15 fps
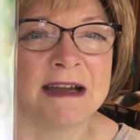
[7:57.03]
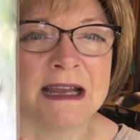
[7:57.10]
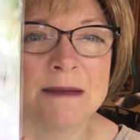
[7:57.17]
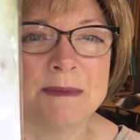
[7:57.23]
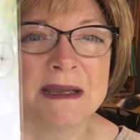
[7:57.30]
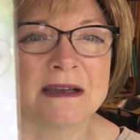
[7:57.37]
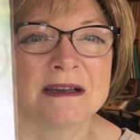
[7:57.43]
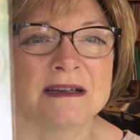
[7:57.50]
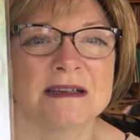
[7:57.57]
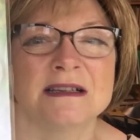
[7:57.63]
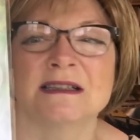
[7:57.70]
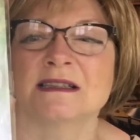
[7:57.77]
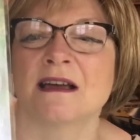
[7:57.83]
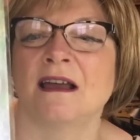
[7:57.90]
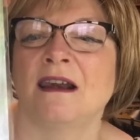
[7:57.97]

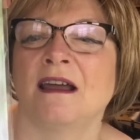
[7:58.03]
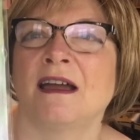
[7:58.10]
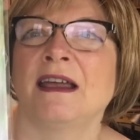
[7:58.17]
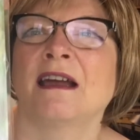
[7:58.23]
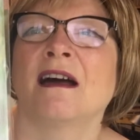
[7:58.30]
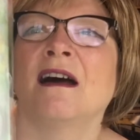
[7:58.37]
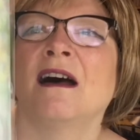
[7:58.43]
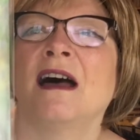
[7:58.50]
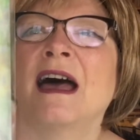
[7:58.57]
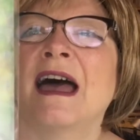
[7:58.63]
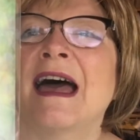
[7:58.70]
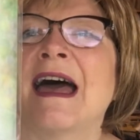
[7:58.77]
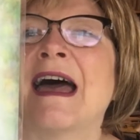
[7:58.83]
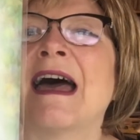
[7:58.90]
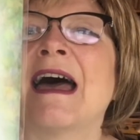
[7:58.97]
because I like her
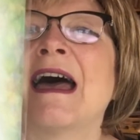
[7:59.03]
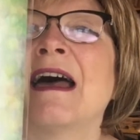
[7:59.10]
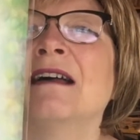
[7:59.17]
hair.